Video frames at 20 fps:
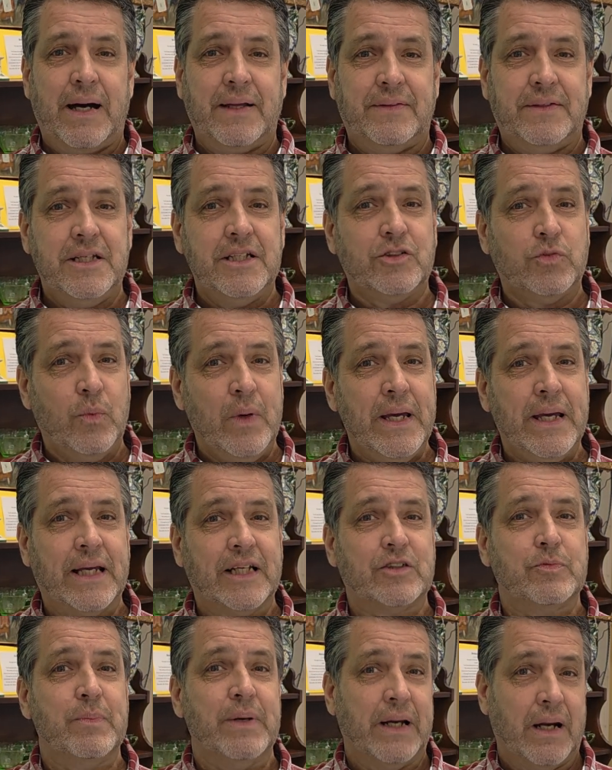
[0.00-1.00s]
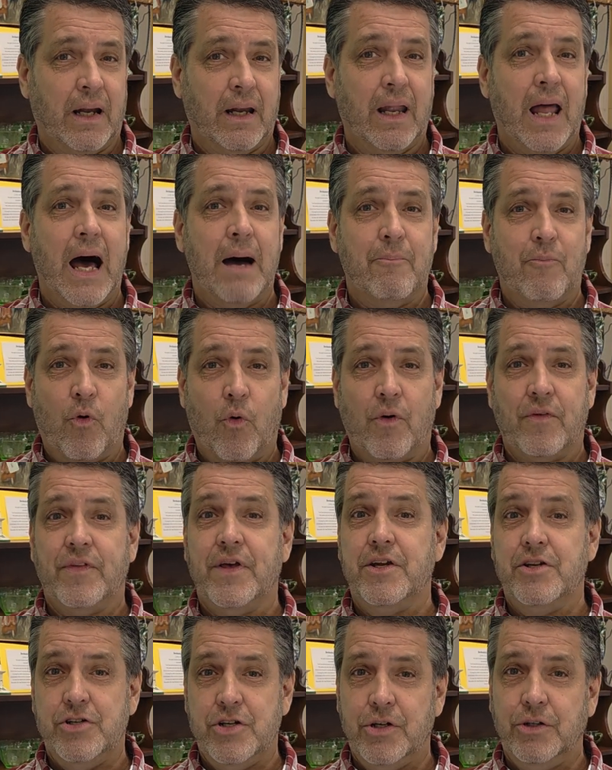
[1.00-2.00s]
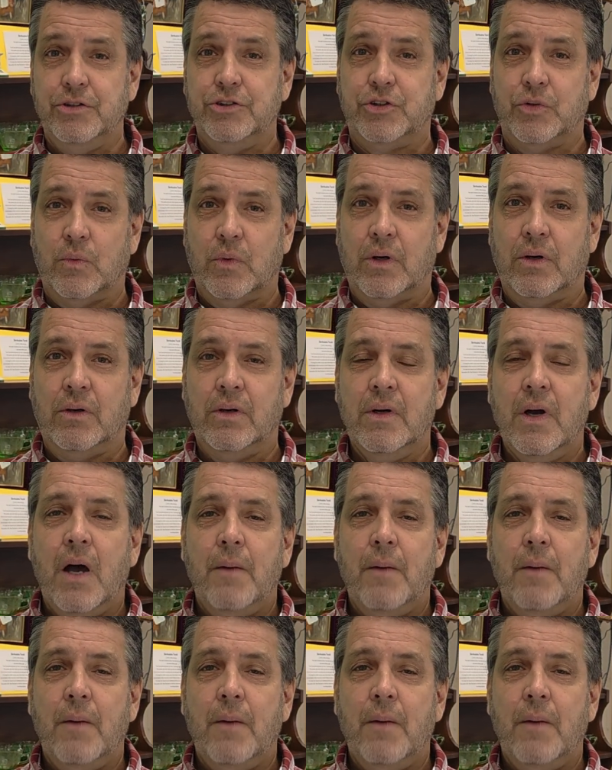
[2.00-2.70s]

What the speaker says: But this week it's been a lot more than usual.